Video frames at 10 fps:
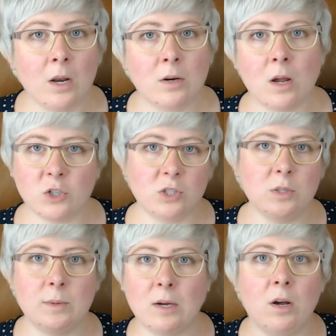not just
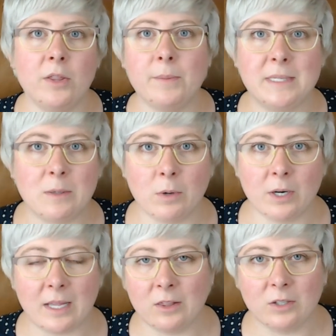doing all the busy
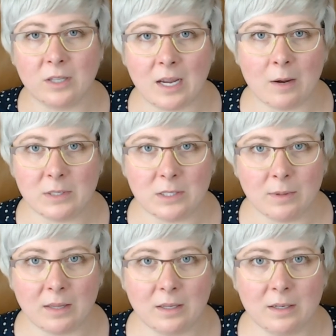work that looked like I was
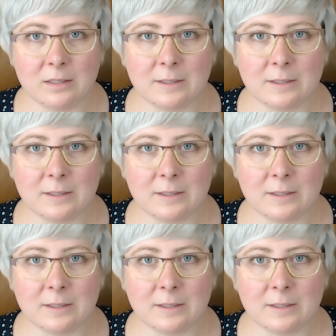doing things.